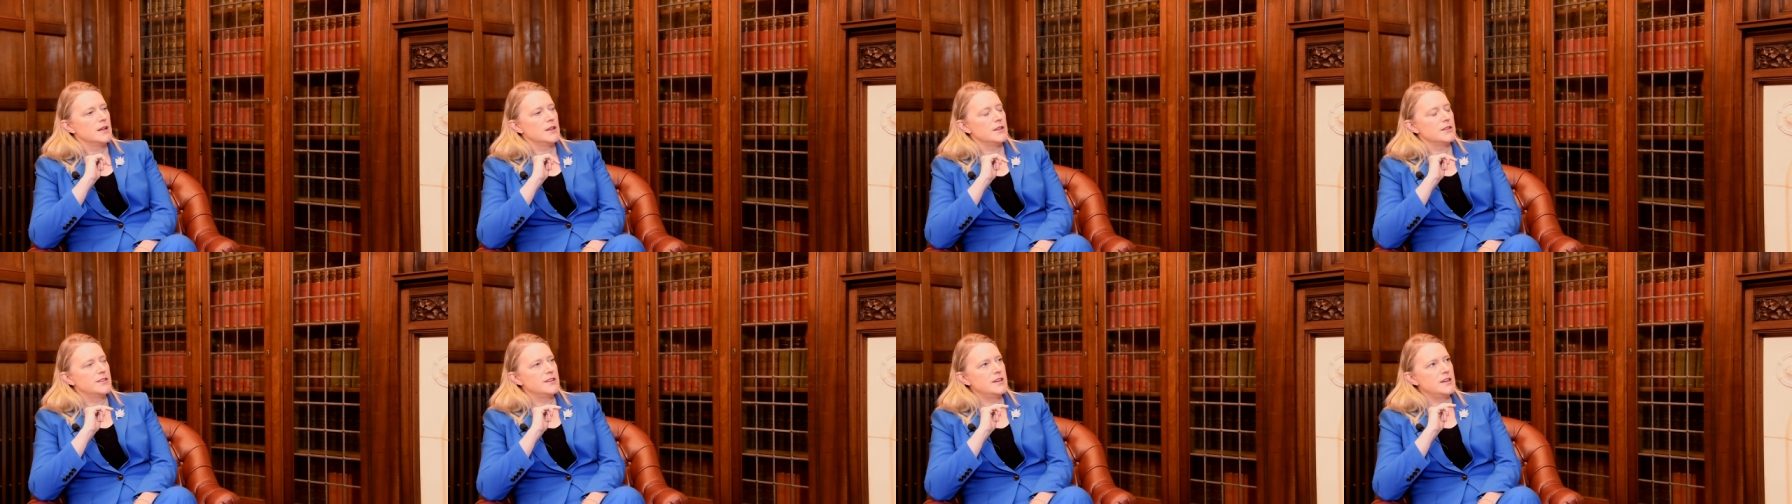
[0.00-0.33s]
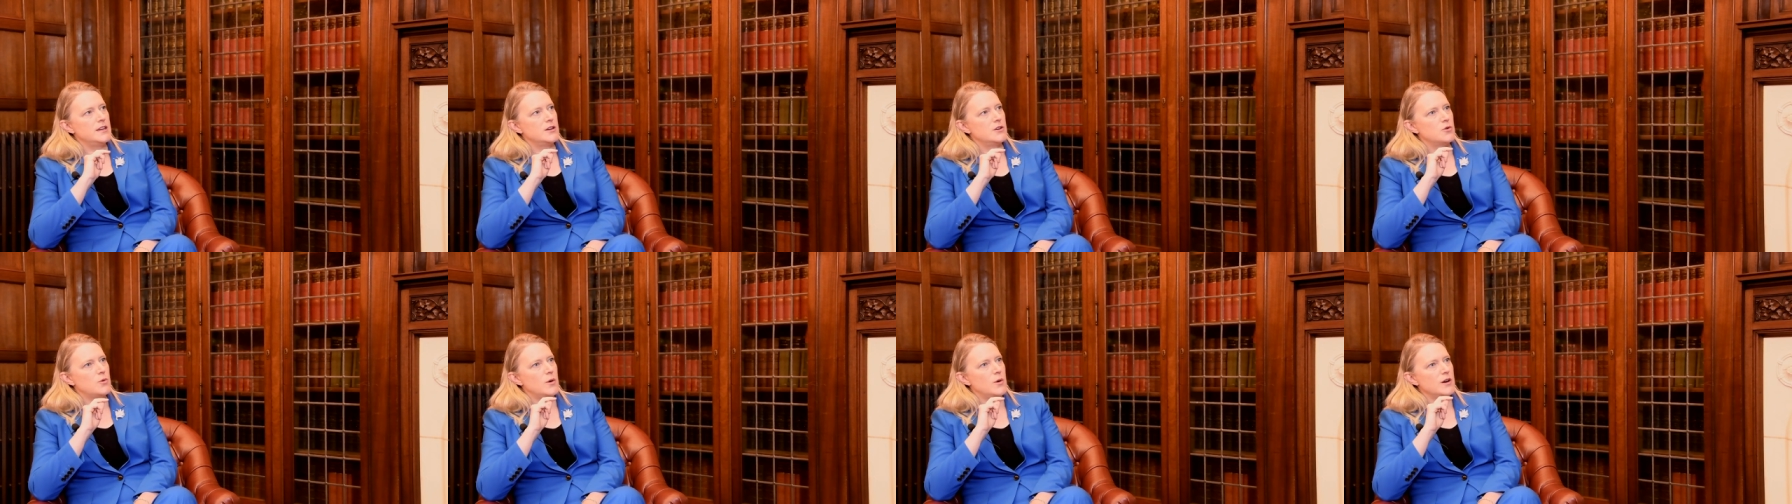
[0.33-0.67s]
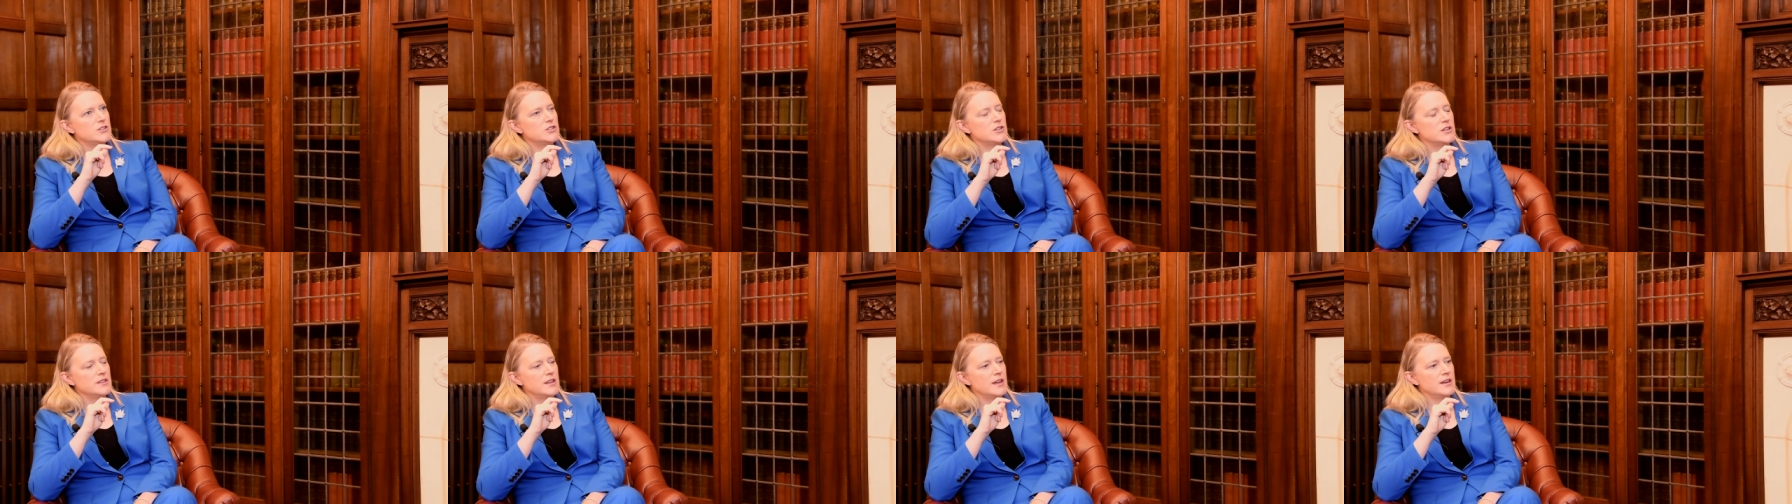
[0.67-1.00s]
the
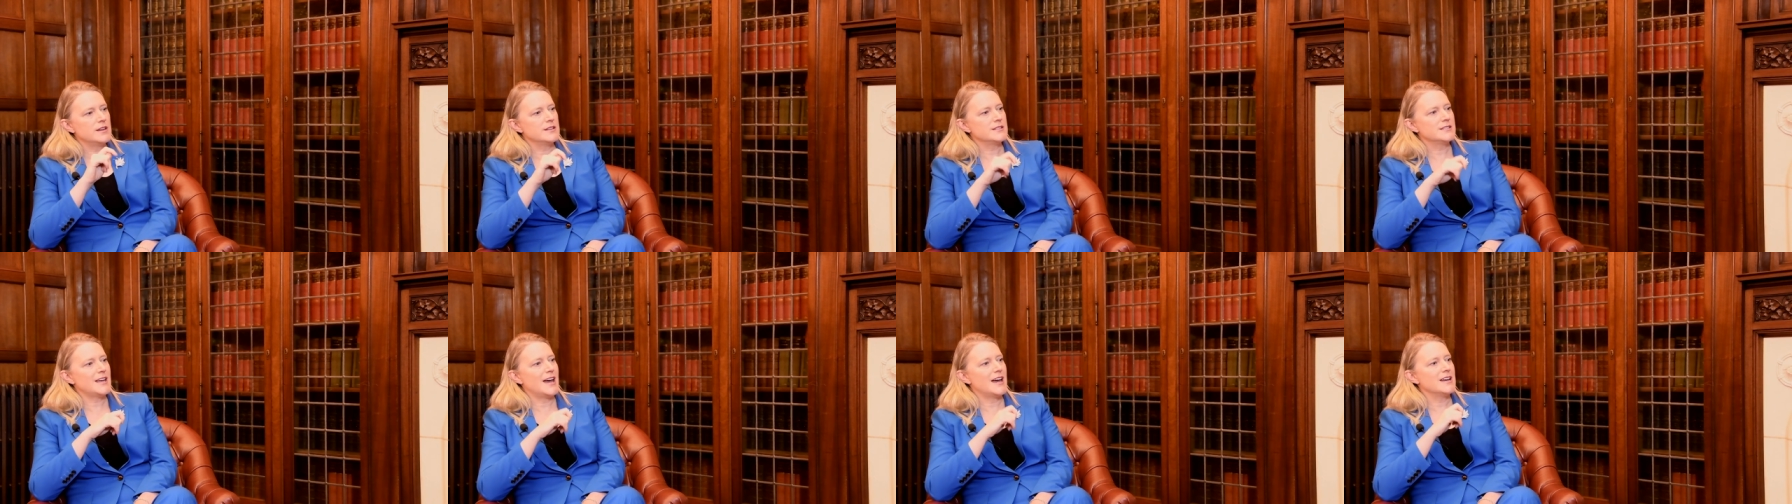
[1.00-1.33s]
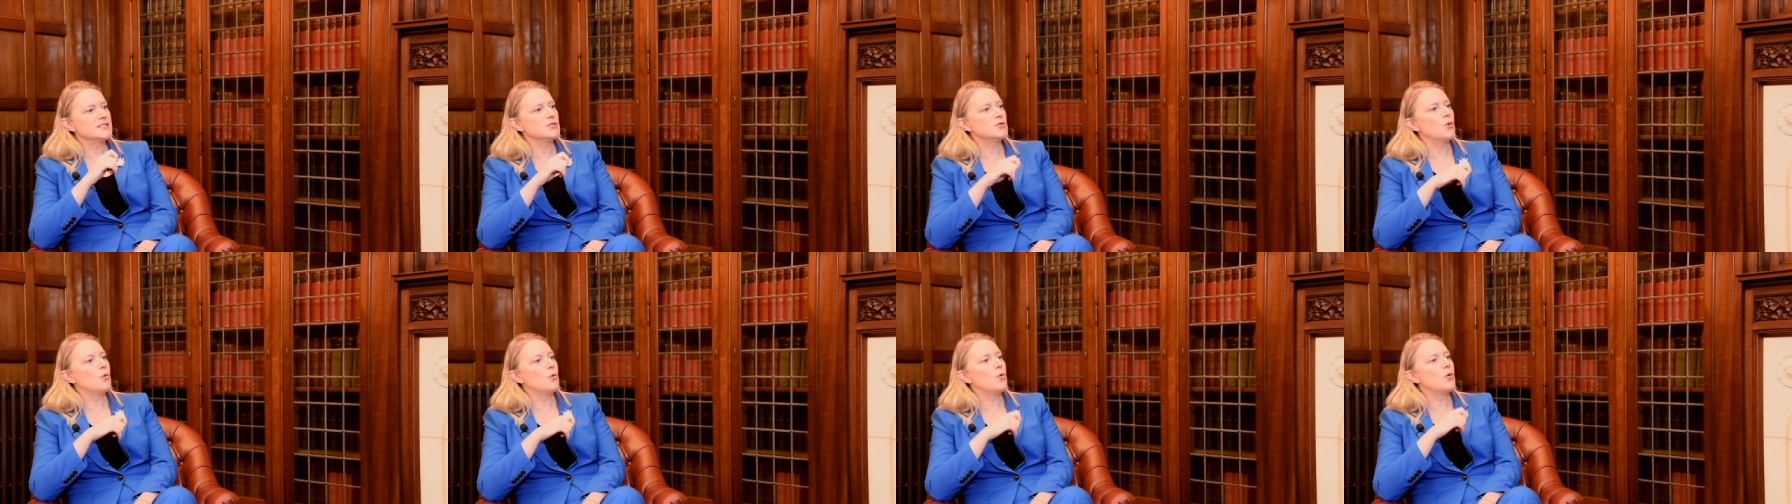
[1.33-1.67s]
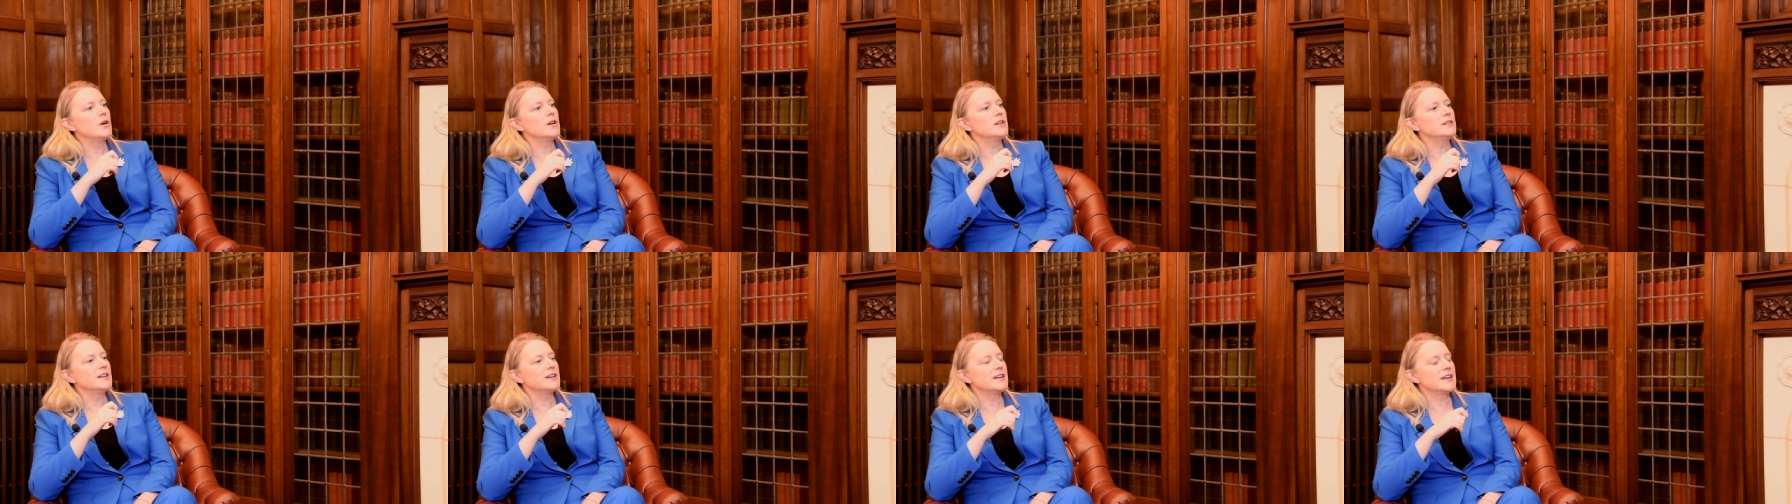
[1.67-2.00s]
question then is as an
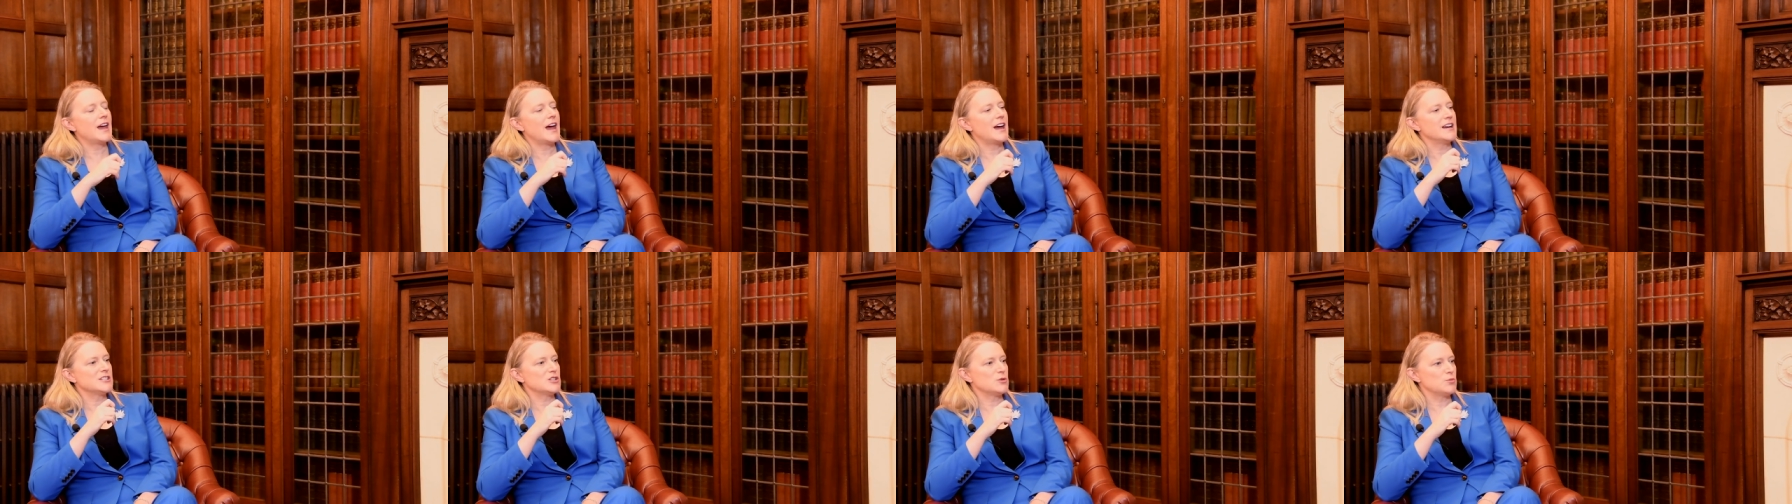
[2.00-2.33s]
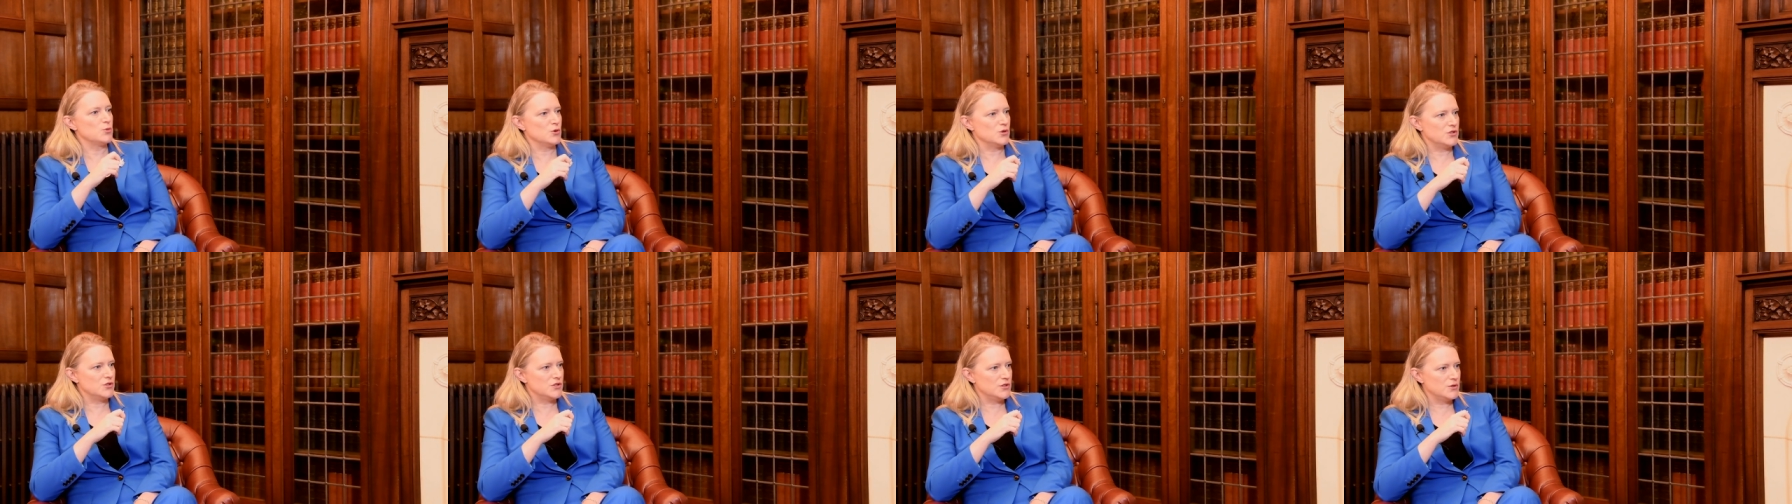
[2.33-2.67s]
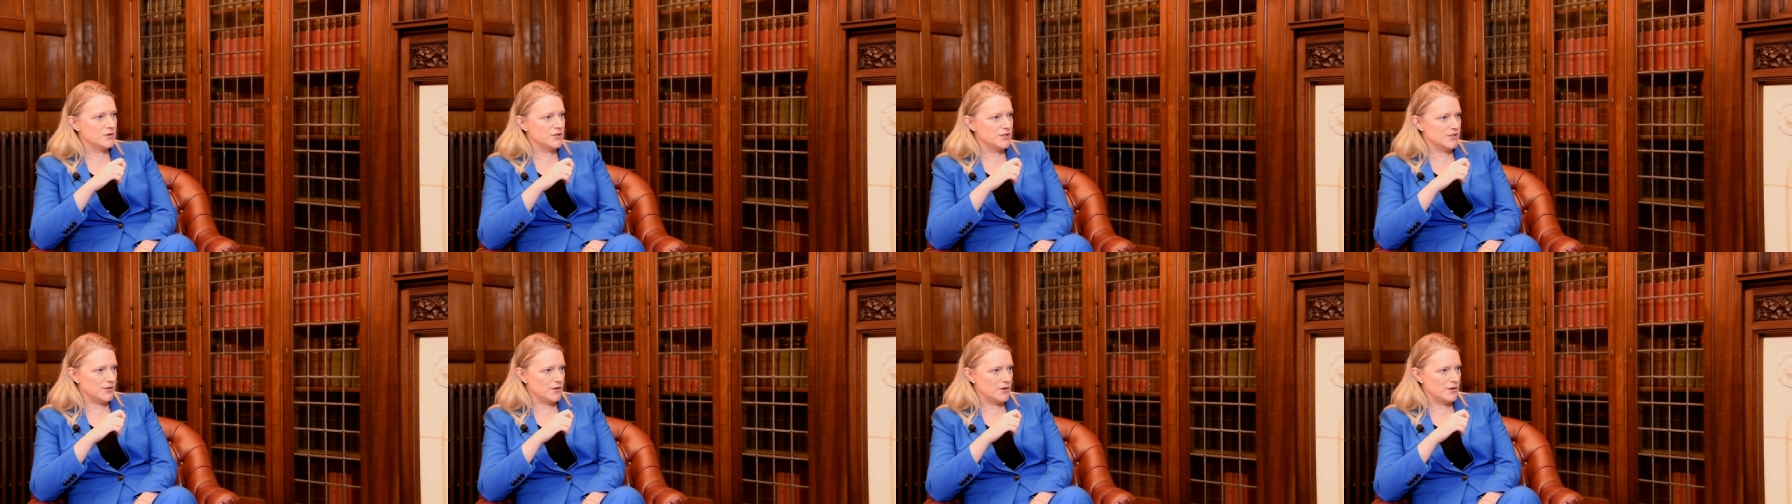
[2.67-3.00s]
oil and gas
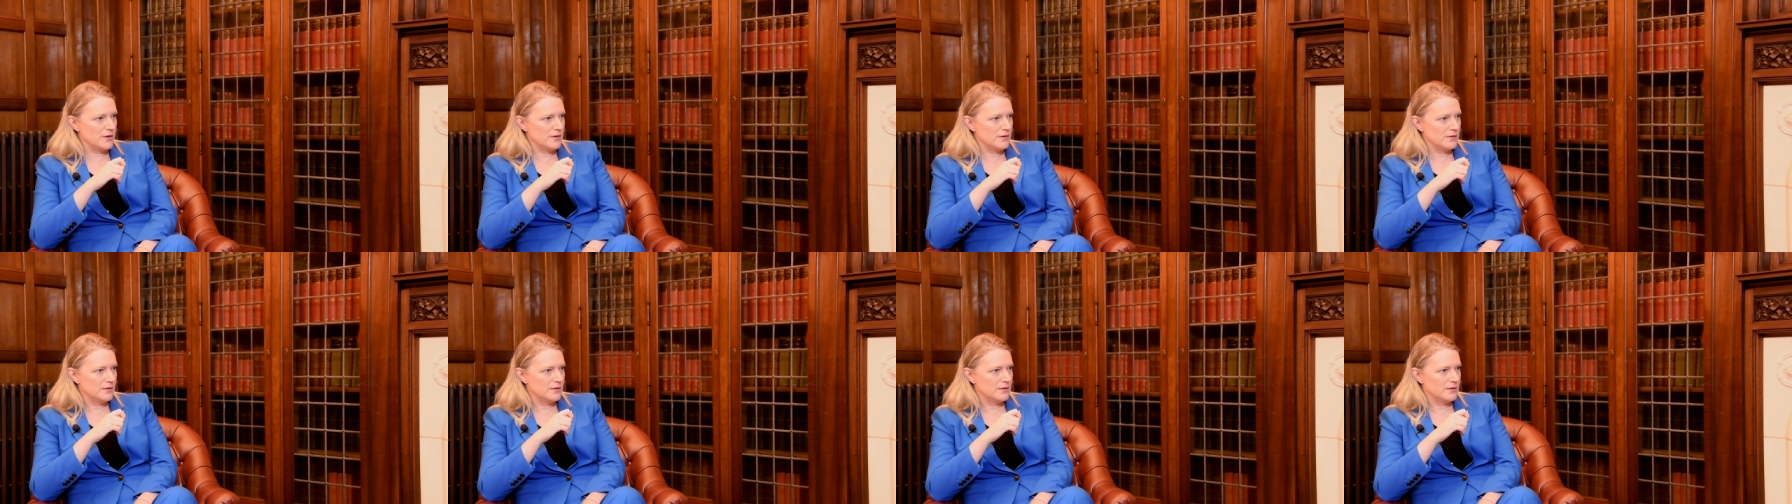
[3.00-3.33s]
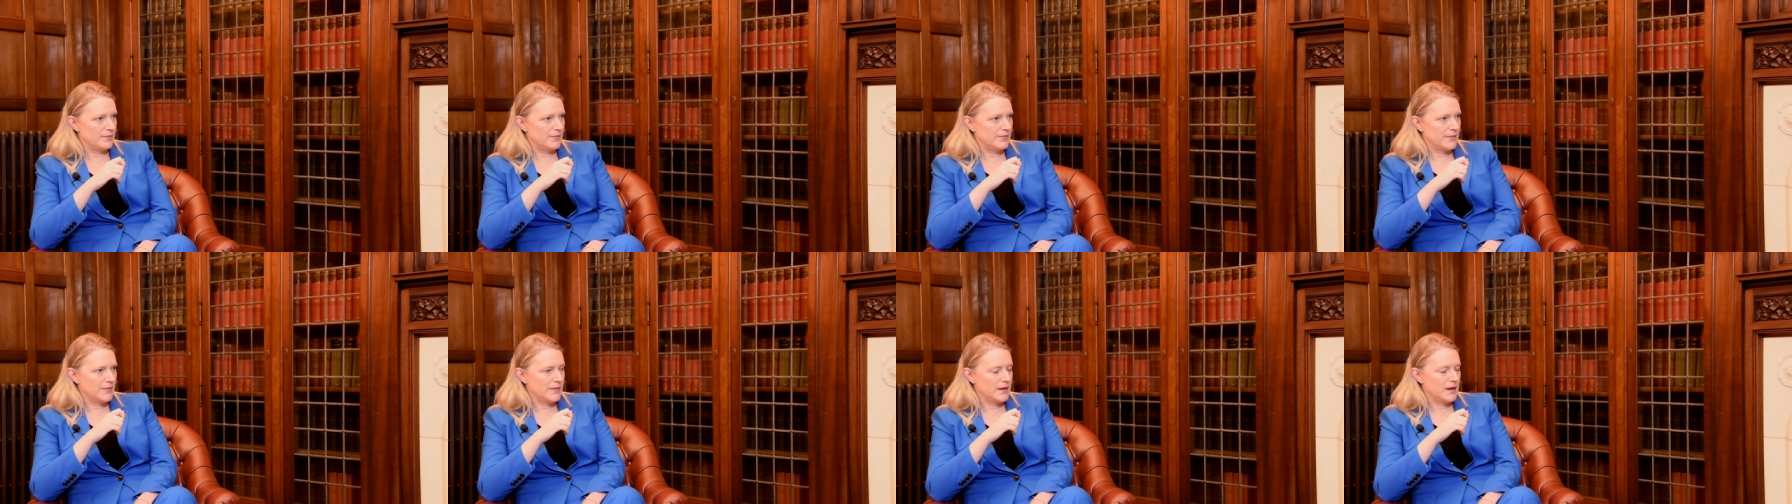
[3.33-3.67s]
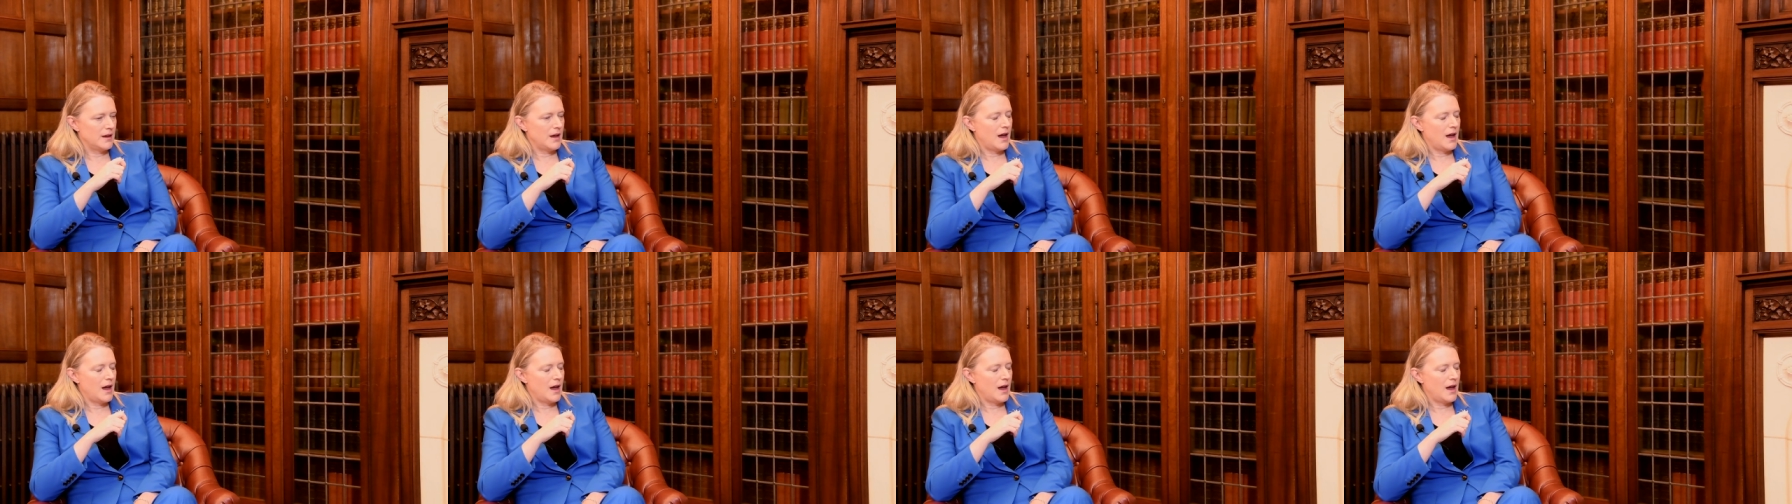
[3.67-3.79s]
producer, yes.